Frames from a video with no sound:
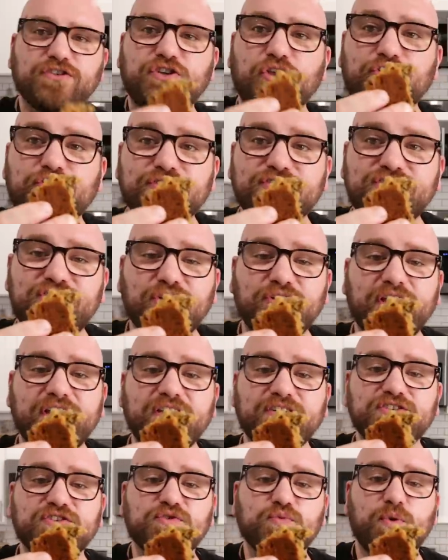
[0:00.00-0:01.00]
So there's still
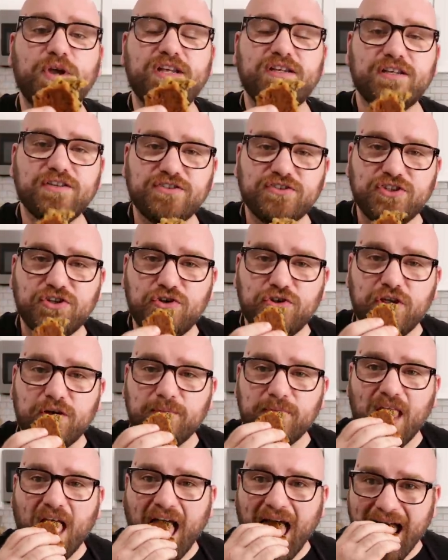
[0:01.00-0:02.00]
like a sweetness to
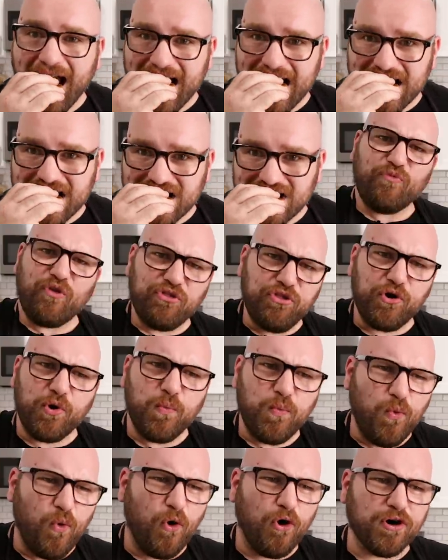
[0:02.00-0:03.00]
them. They're
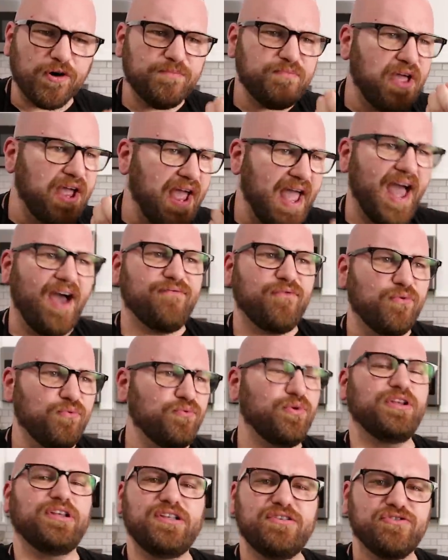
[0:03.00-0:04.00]
warm, they have a
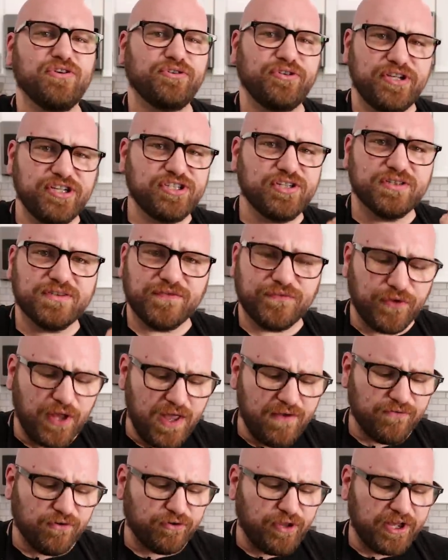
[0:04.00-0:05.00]
really delicious
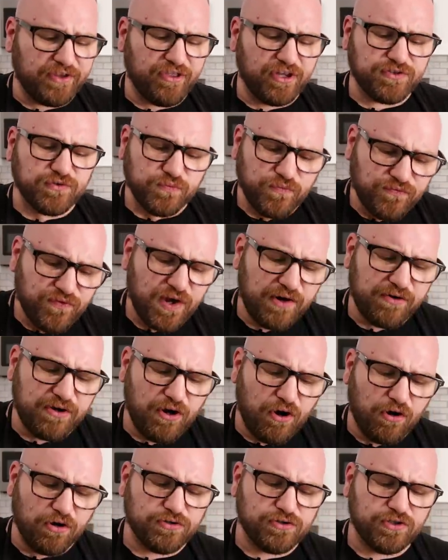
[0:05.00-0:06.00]
flavor like that's very
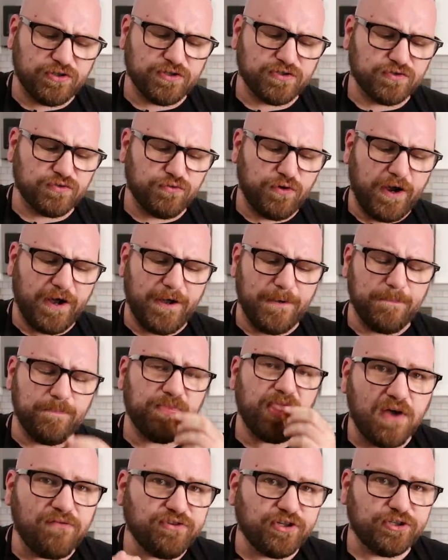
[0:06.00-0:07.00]
hard to
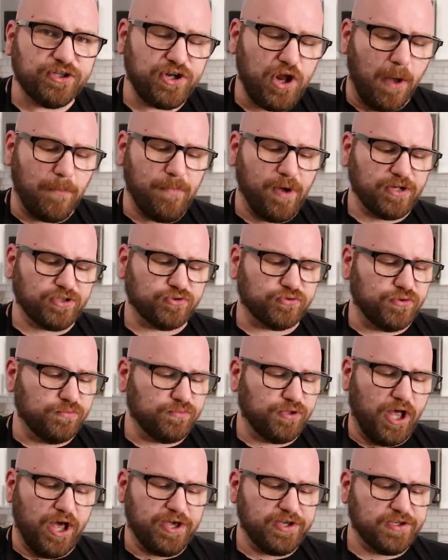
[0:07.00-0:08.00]
describe. Definitely not
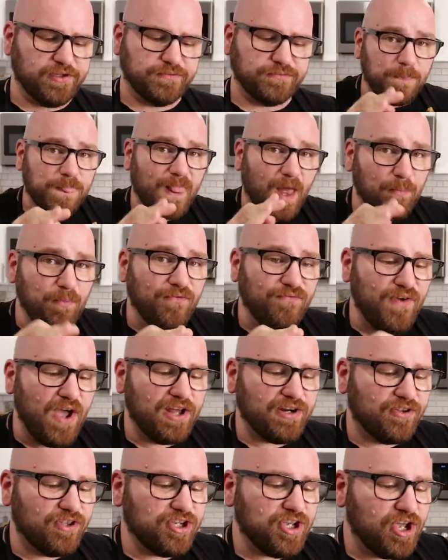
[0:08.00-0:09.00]
mushroom-like. I'm a
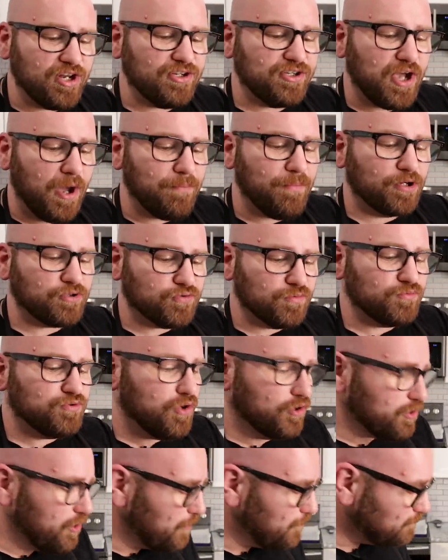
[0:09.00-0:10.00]
fan of the Candy Cap mushroom
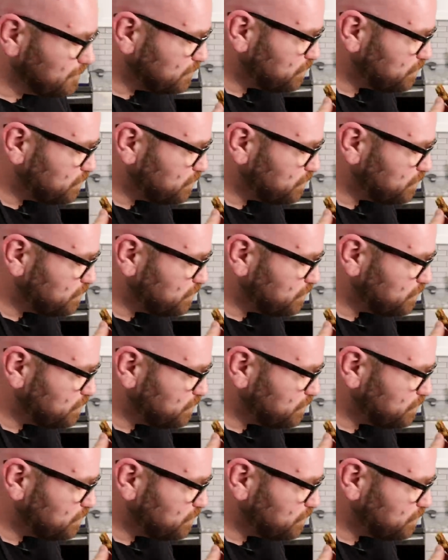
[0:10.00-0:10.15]
cookie.